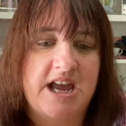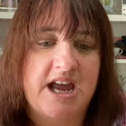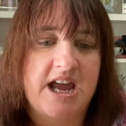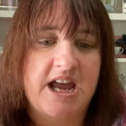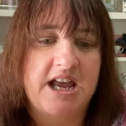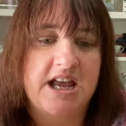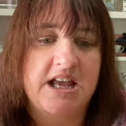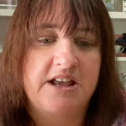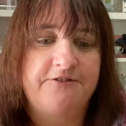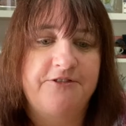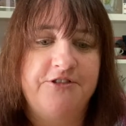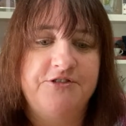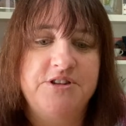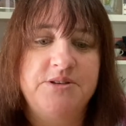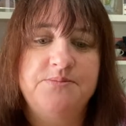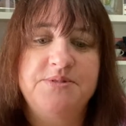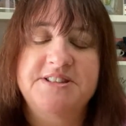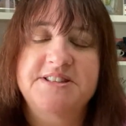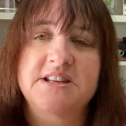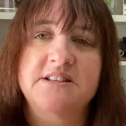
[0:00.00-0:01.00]
a
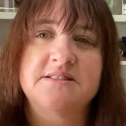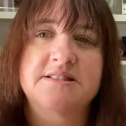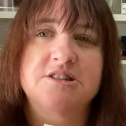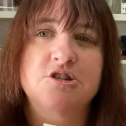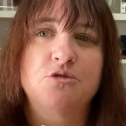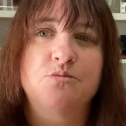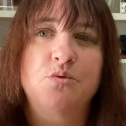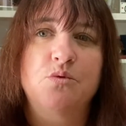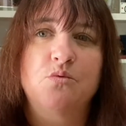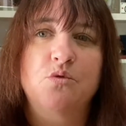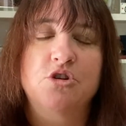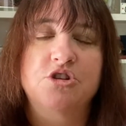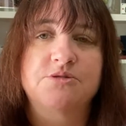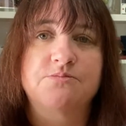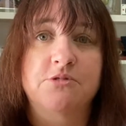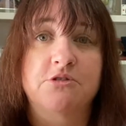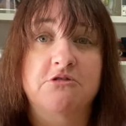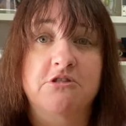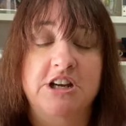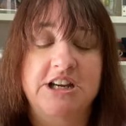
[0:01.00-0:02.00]
50%
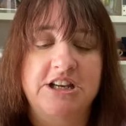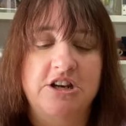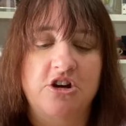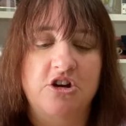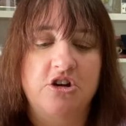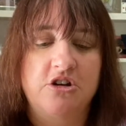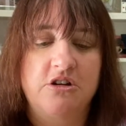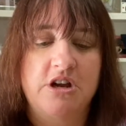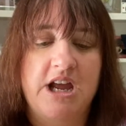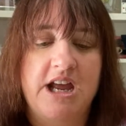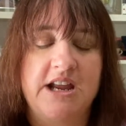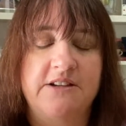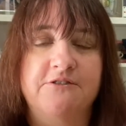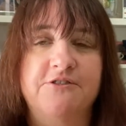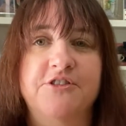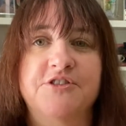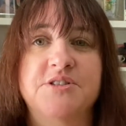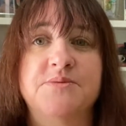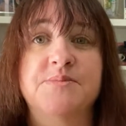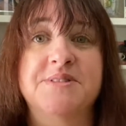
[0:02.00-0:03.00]
superwash merino and
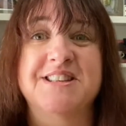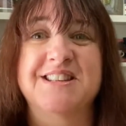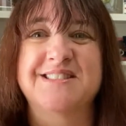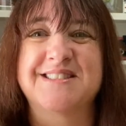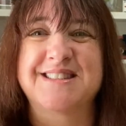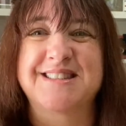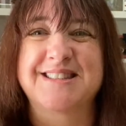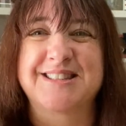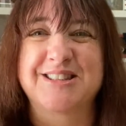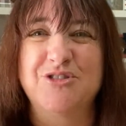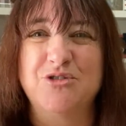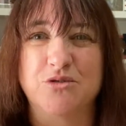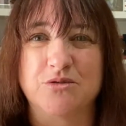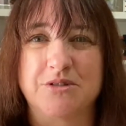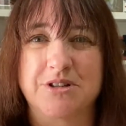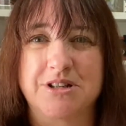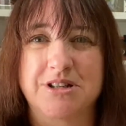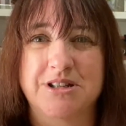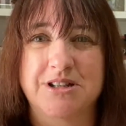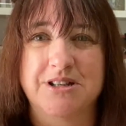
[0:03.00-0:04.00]
50%
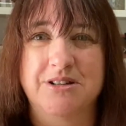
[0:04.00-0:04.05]
silk,